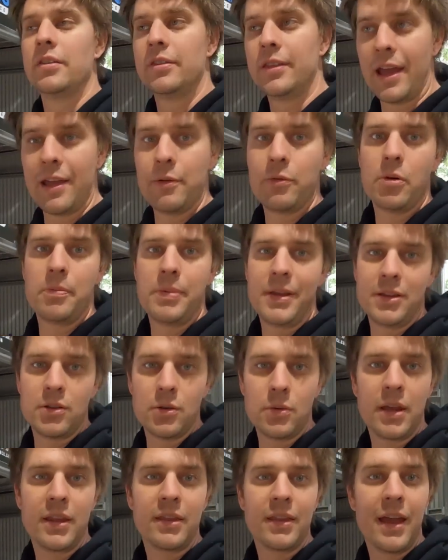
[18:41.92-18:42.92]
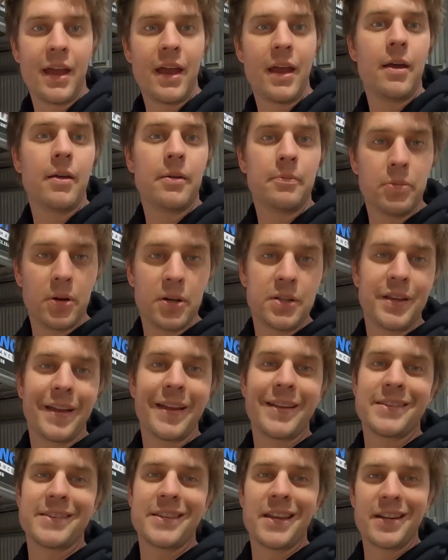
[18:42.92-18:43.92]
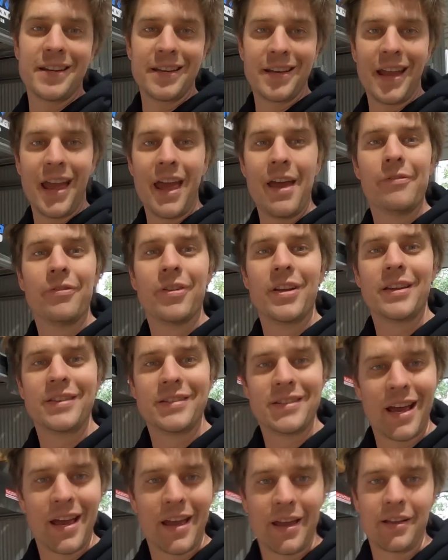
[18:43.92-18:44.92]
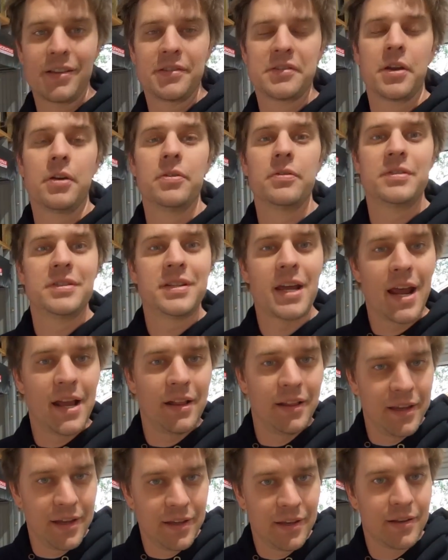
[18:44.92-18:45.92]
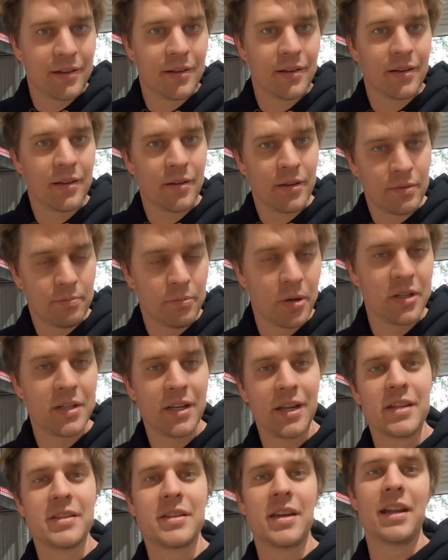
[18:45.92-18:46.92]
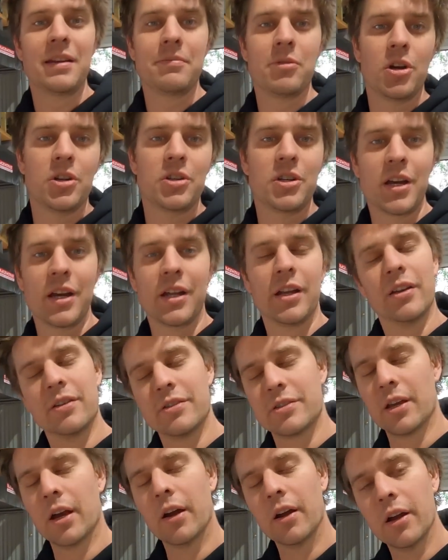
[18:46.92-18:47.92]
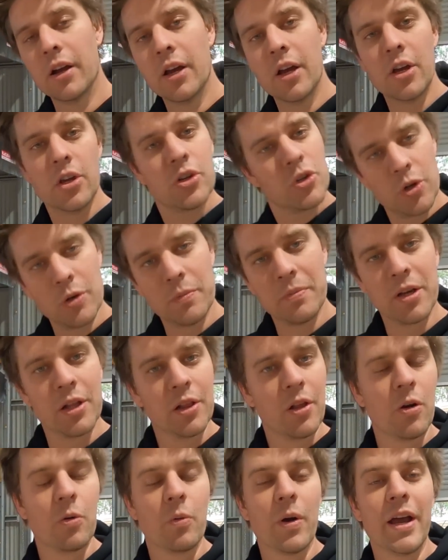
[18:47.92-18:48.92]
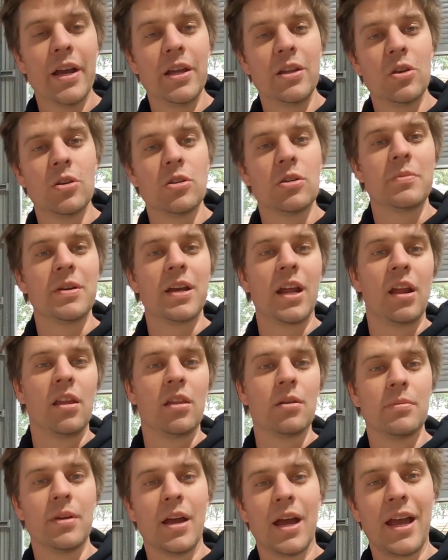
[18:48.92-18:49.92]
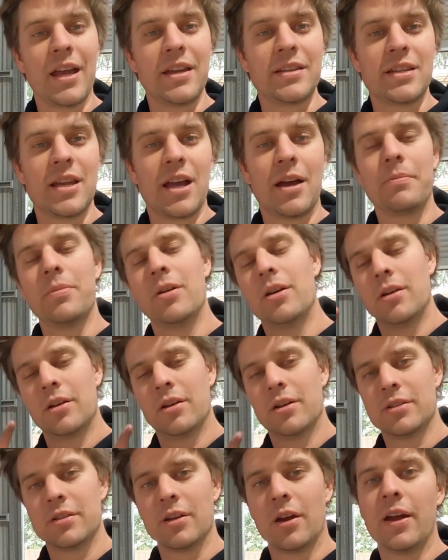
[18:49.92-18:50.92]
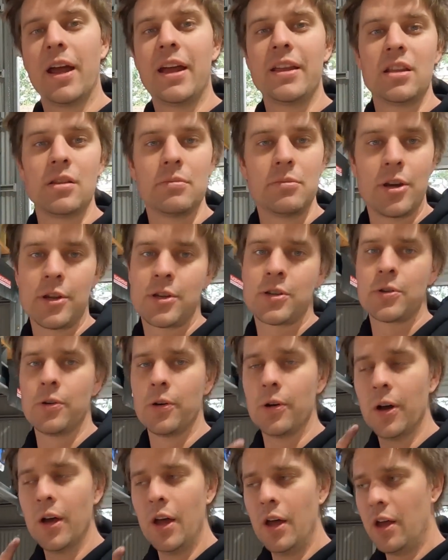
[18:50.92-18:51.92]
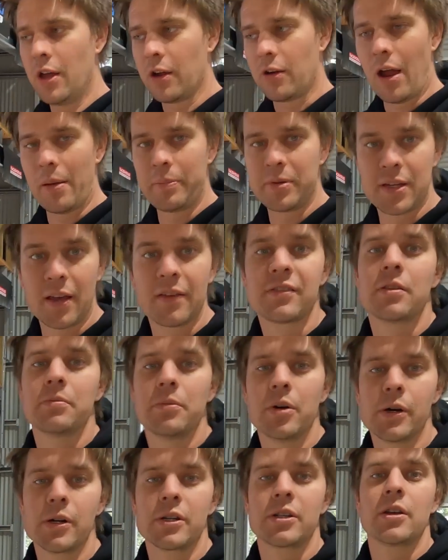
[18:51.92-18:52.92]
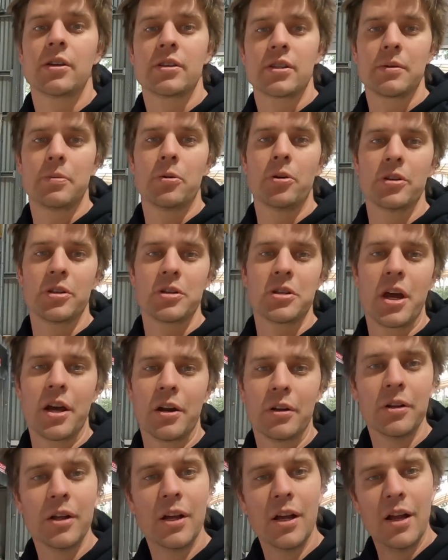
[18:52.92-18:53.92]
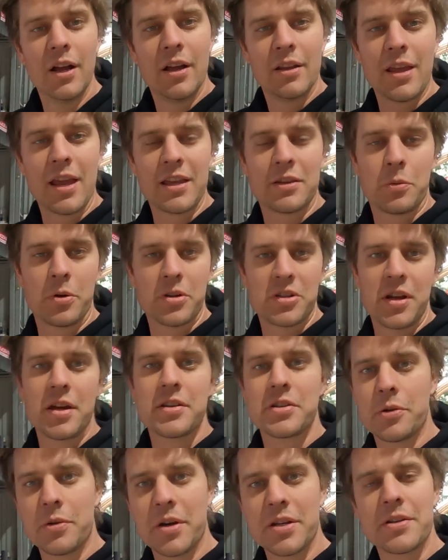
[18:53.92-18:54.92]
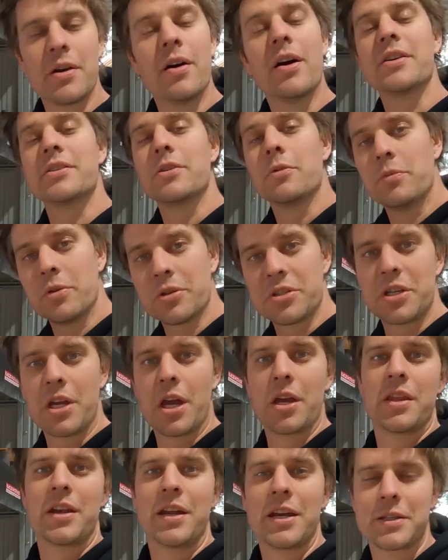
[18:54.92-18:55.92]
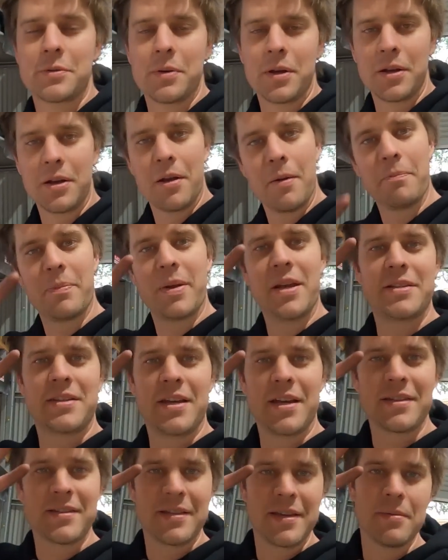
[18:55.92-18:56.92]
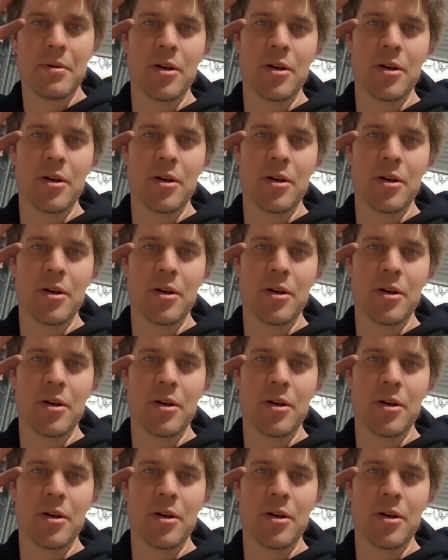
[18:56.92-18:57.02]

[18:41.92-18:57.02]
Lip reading: They will be doing their printing and sending every day. So daily printing and sending merch out. So shouldn't be a long wait. You should be getting them ASAP. So head to the merch store, grab yourself some merch, support the channel. Thanks for watching as always, guys. We'll see you on the next one. Peace out. See